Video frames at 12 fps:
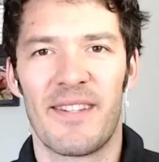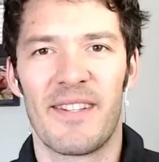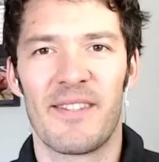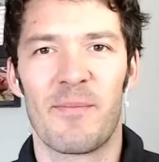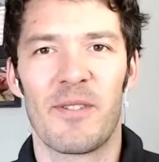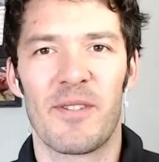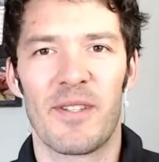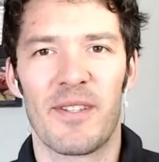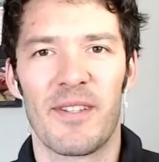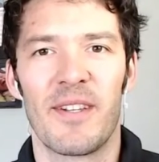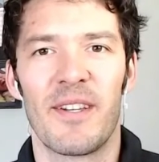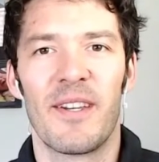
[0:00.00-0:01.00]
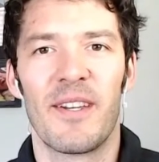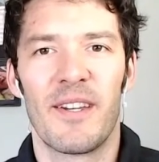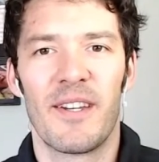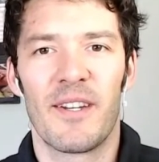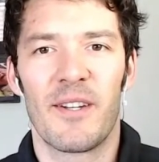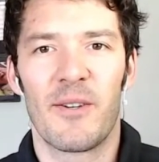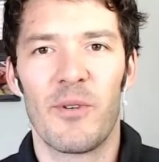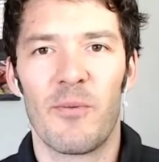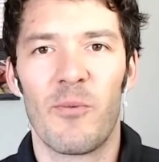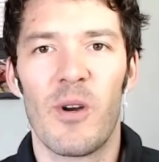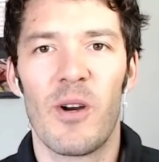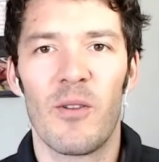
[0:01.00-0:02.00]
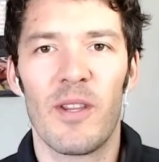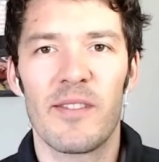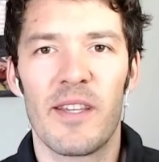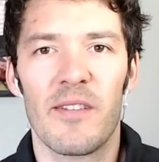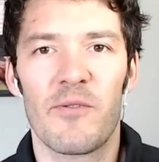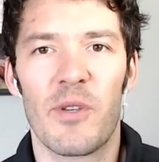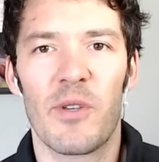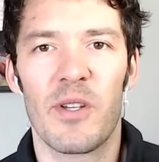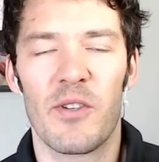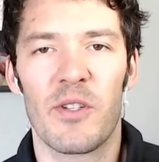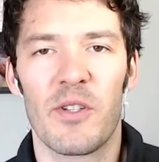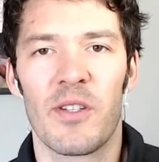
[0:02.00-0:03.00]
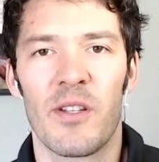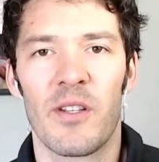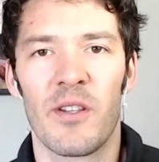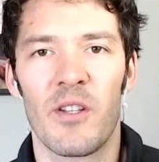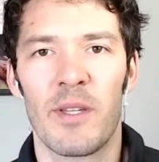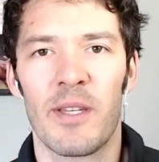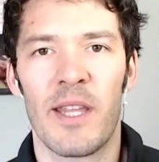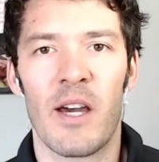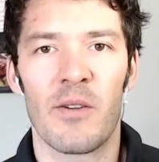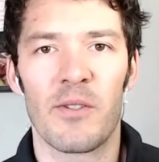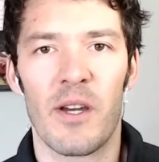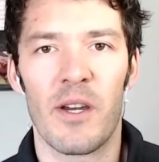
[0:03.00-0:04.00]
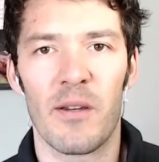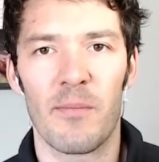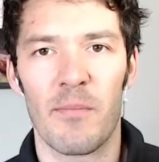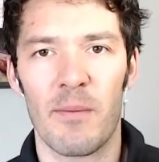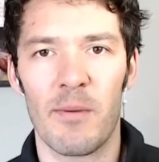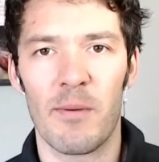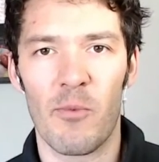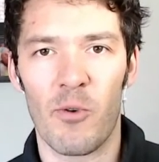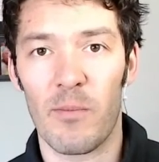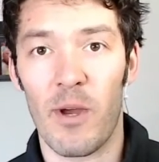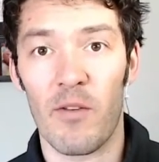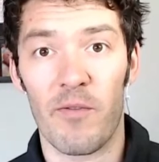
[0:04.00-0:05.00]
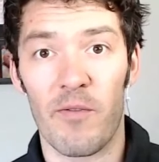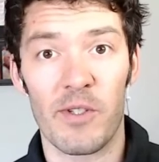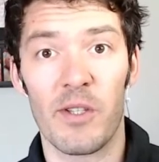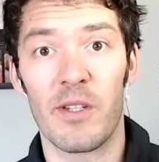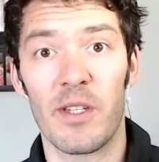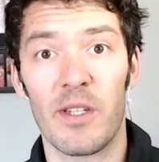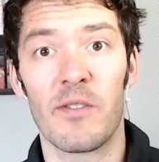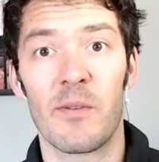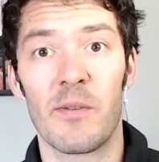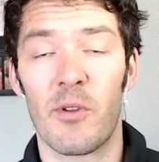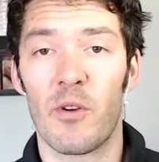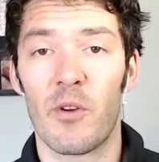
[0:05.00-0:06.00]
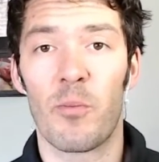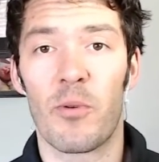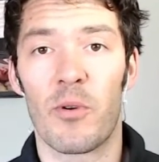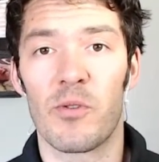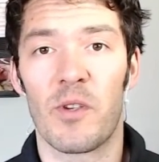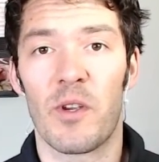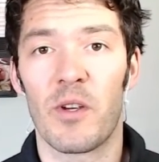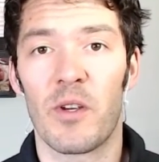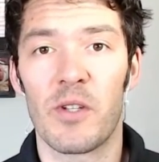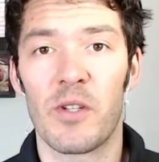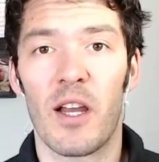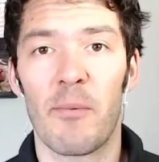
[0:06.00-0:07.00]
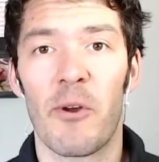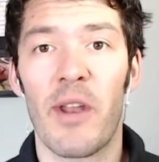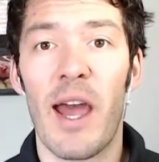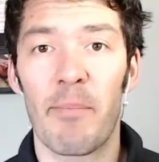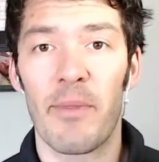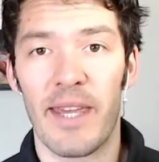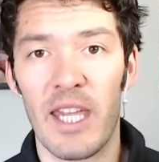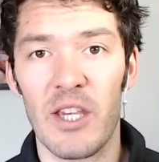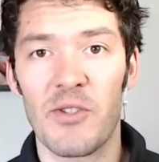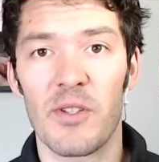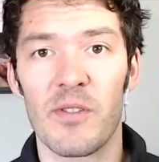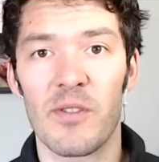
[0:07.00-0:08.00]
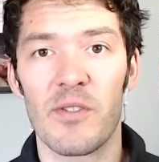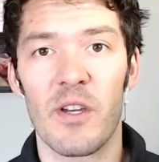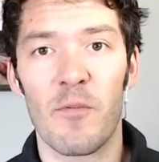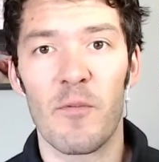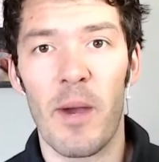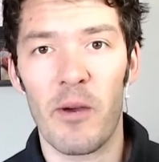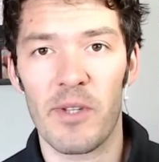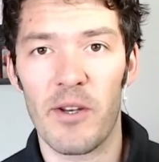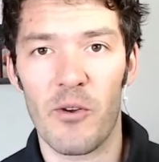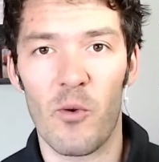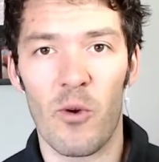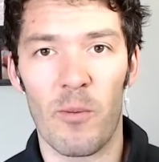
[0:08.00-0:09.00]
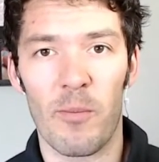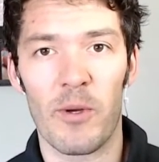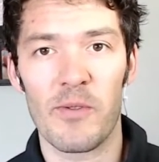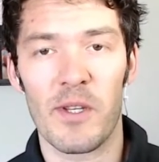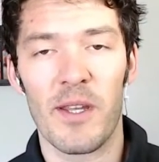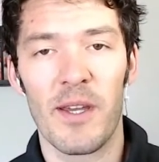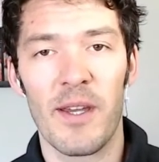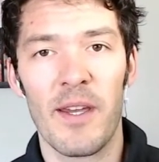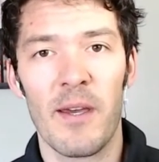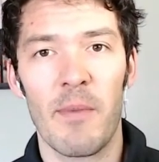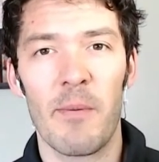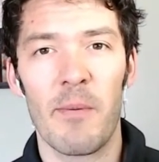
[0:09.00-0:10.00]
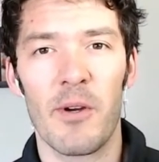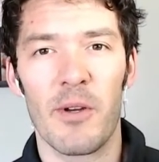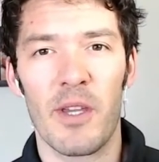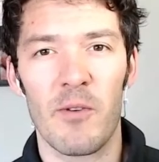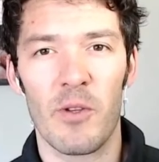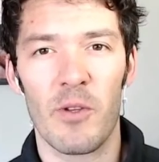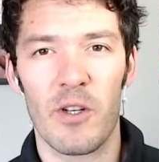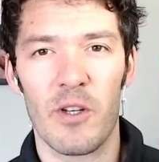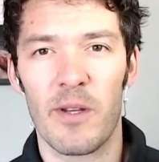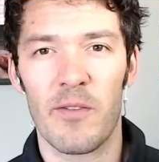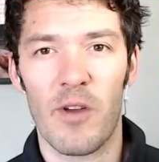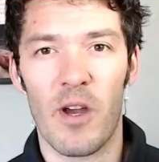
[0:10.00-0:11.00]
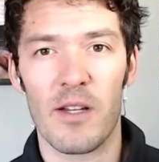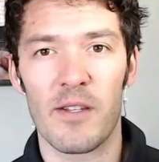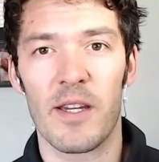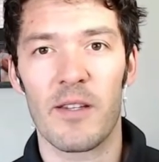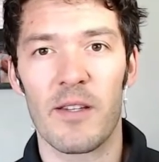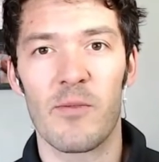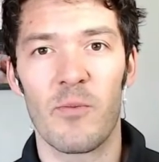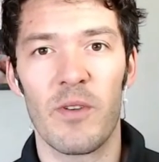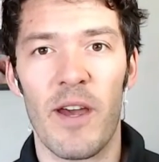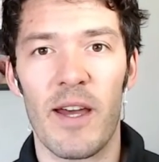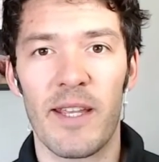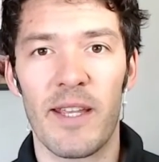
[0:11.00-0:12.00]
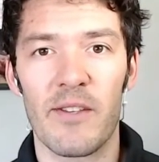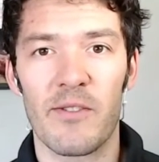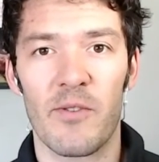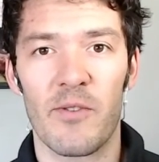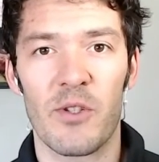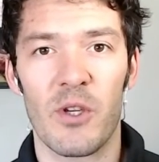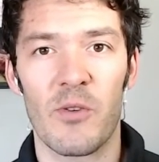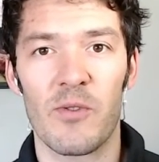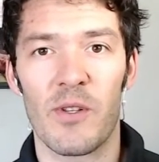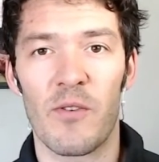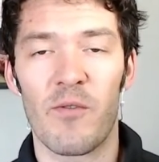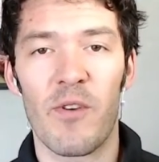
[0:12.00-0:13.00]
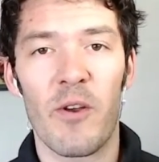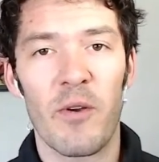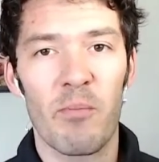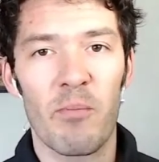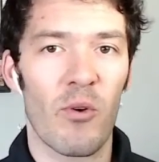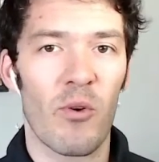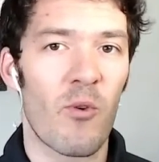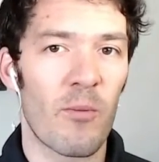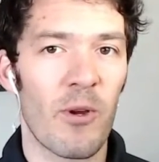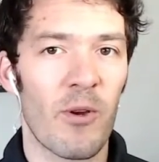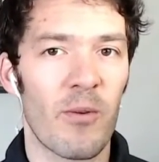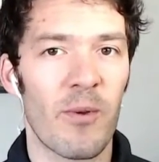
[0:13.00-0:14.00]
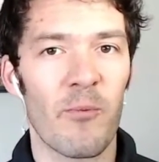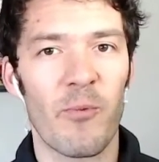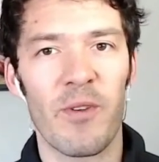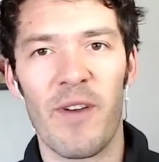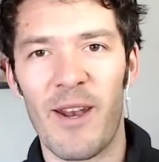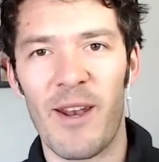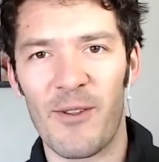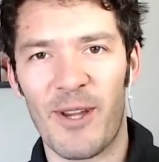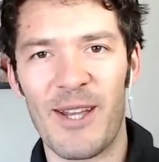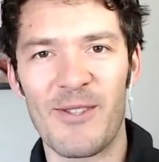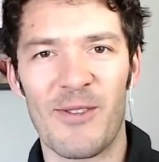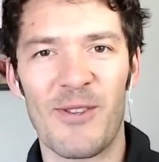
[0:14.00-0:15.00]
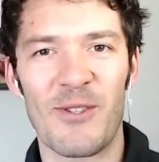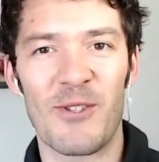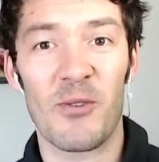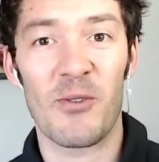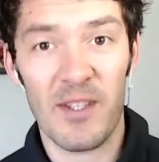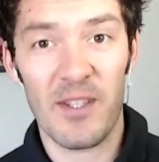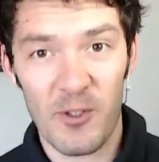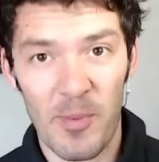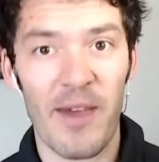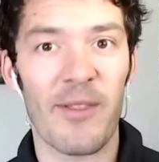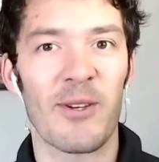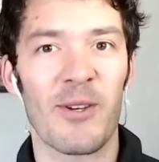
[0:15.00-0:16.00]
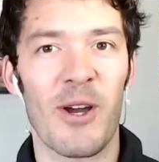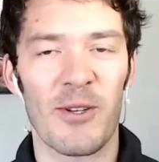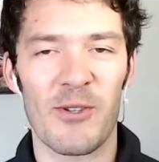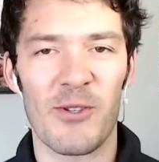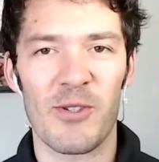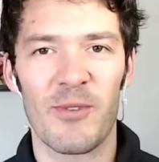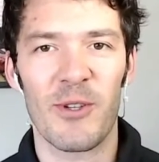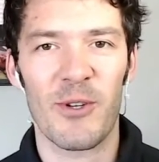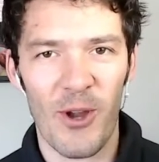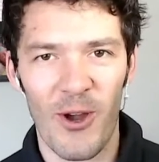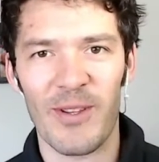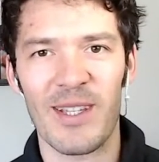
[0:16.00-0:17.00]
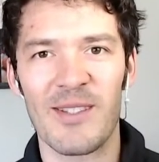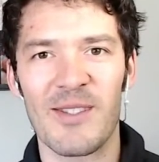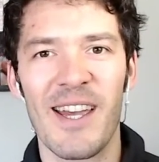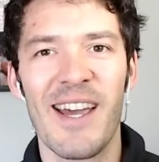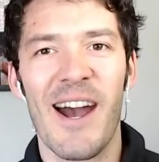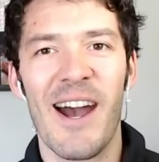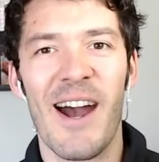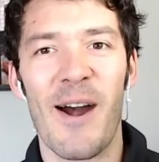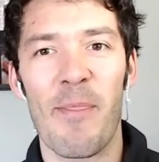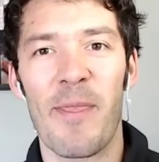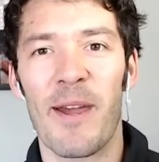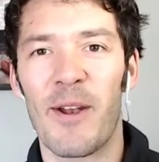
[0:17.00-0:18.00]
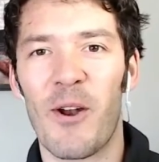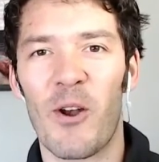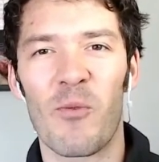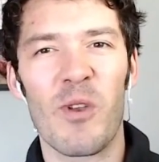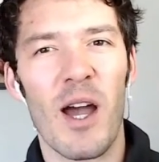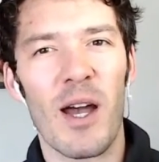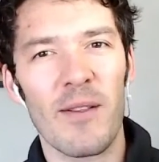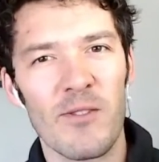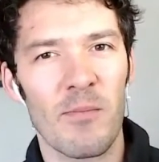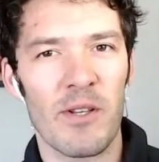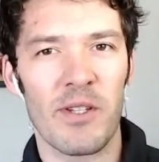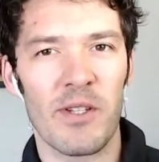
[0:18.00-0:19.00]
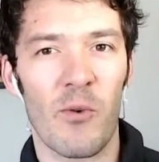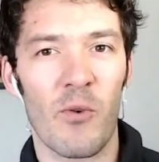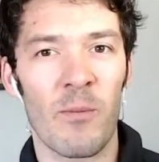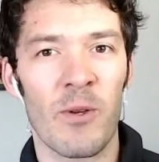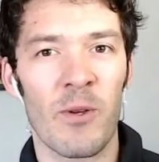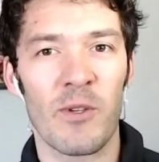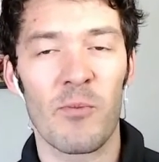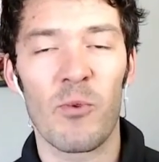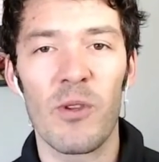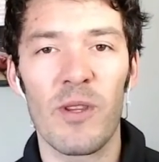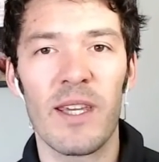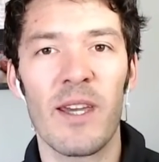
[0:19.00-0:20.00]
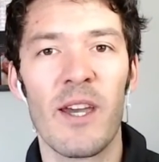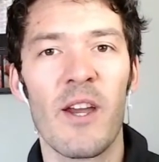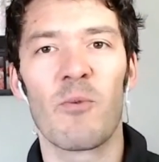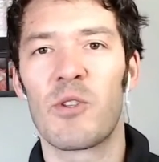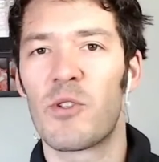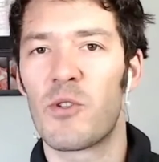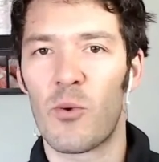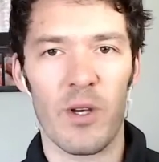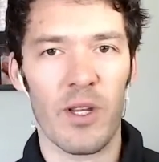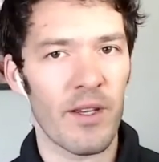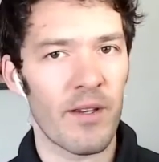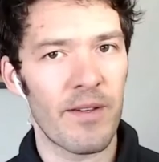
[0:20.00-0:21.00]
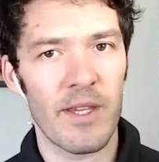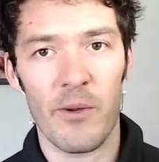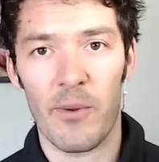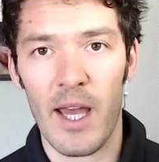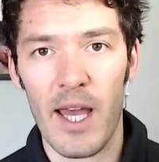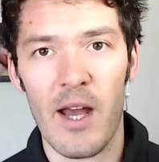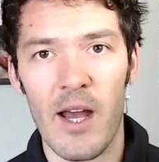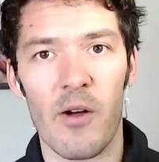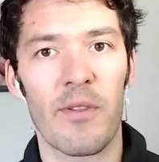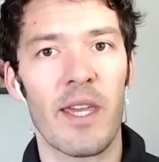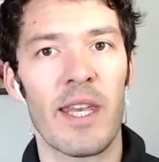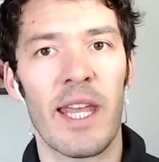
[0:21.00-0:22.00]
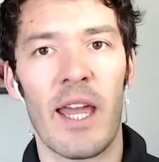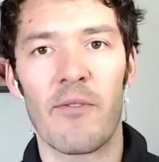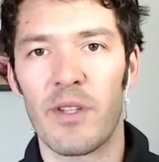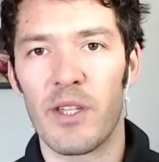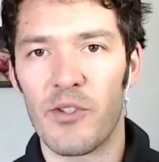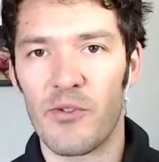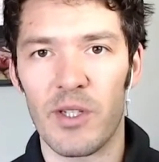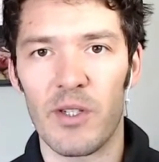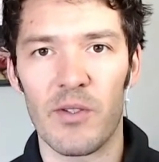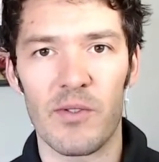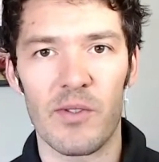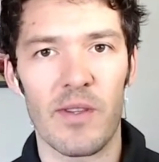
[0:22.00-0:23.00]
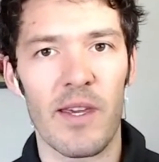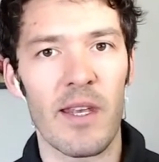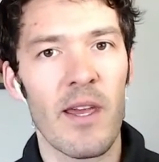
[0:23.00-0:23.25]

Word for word: That's amazing. Cool. Well, let's kind of transition a little bit now and talk maybe more about fertility, some clinical pros there, and talk about applications of bioidentical hormones. And maybe I'll give you a little bit of context. We've had guests on the shows that are very pro-hormone. We've had other guests on the shows, naturopathic doctors, your colleagues, that are not so much into hormones and really restoring, gut health, getting after the adrenals, and then